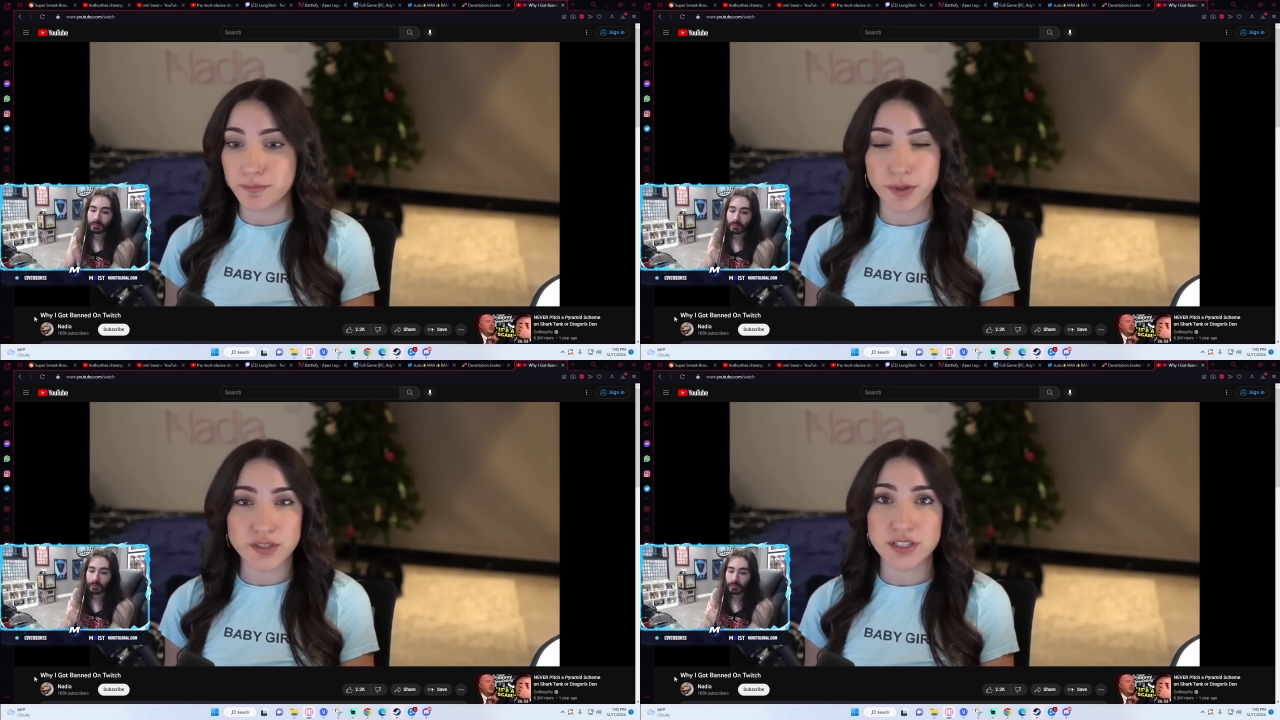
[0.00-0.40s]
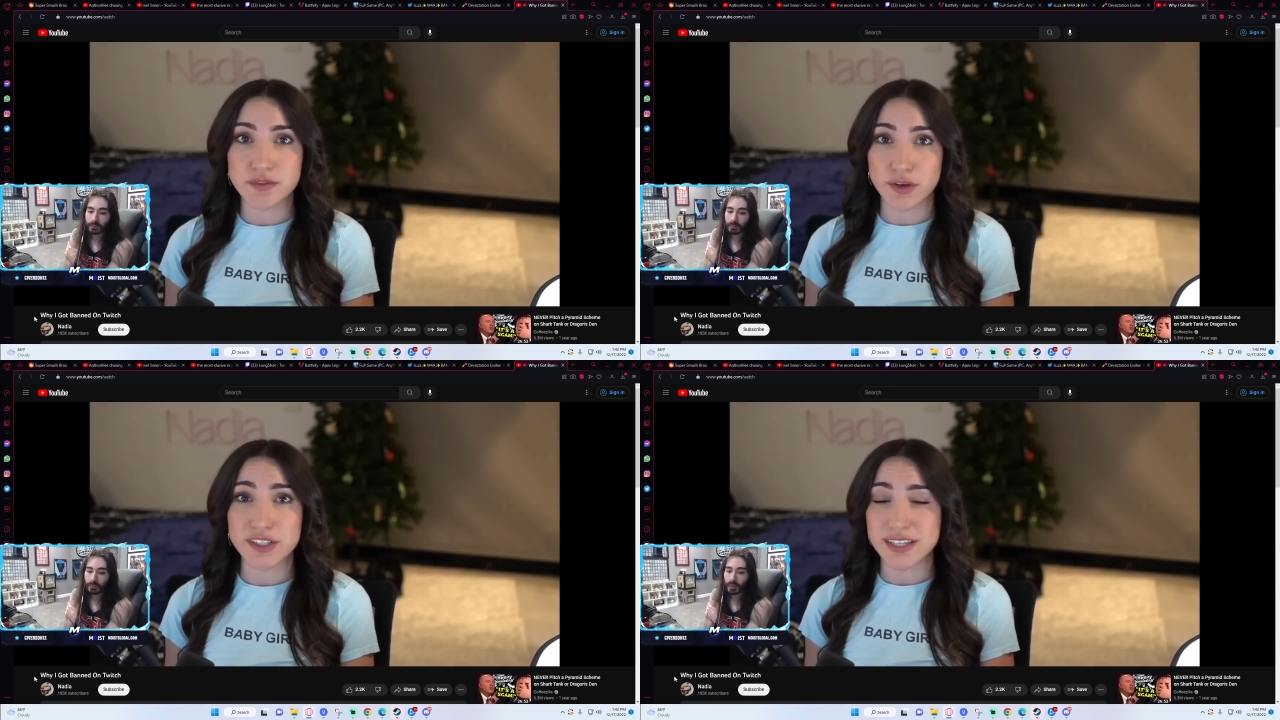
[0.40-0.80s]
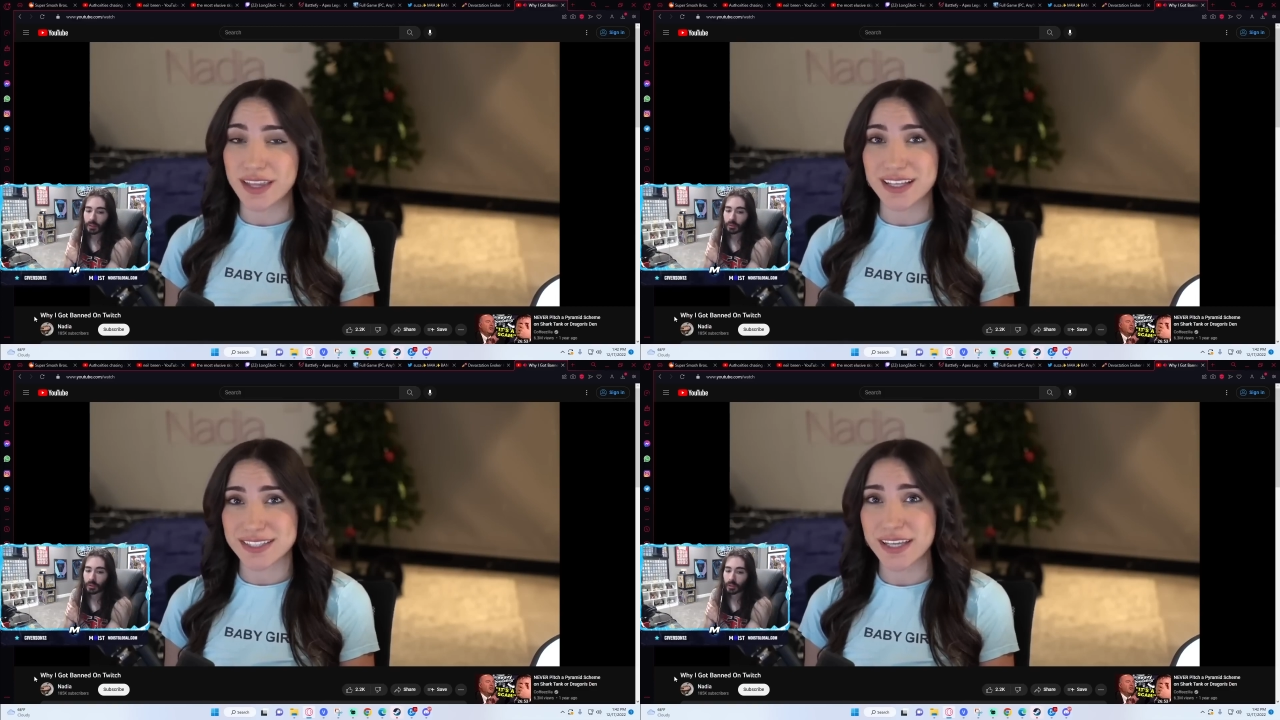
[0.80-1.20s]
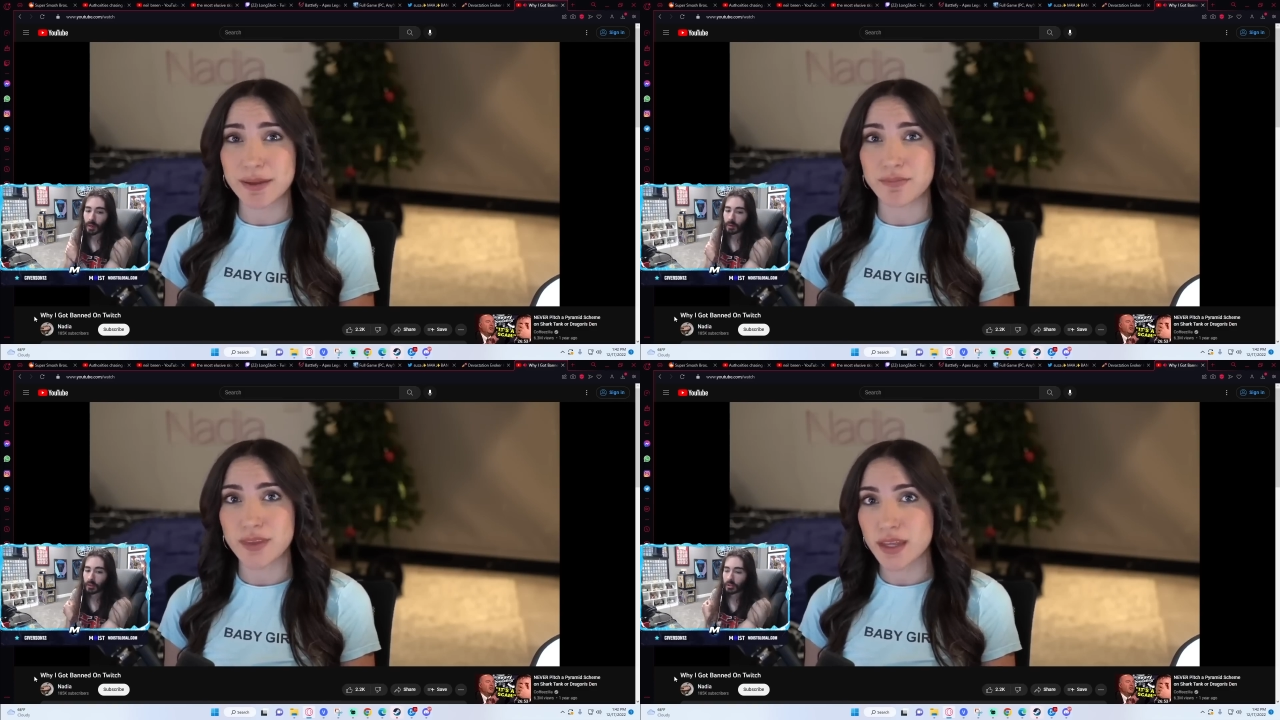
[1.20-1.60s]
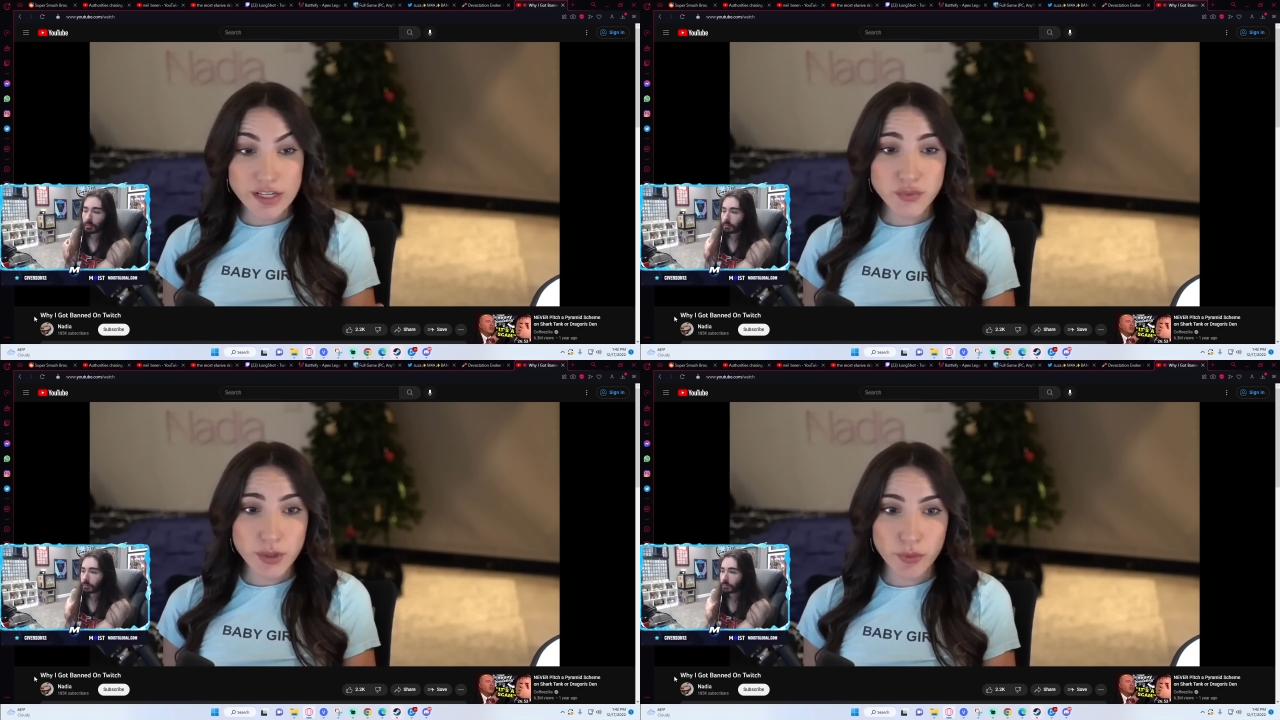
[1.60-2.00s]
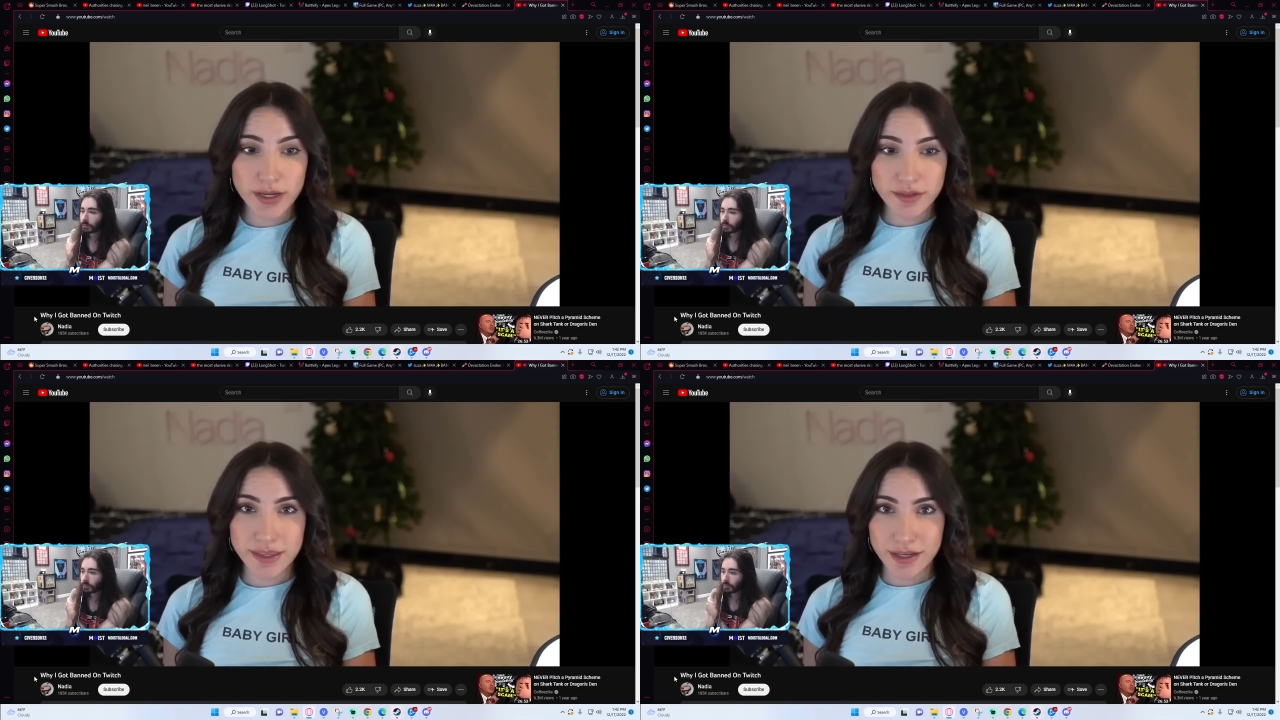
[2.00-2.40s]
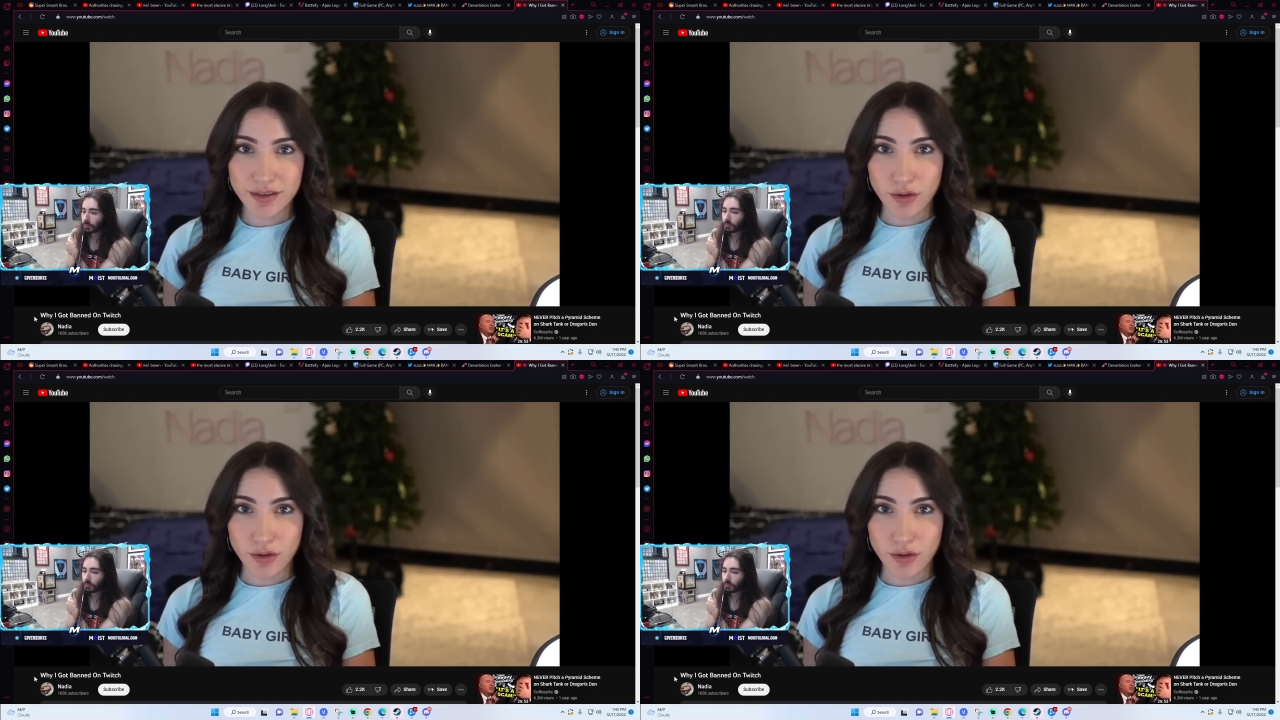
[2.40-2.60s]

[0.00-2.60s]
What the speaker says: person's first and last name. And I just want to point out that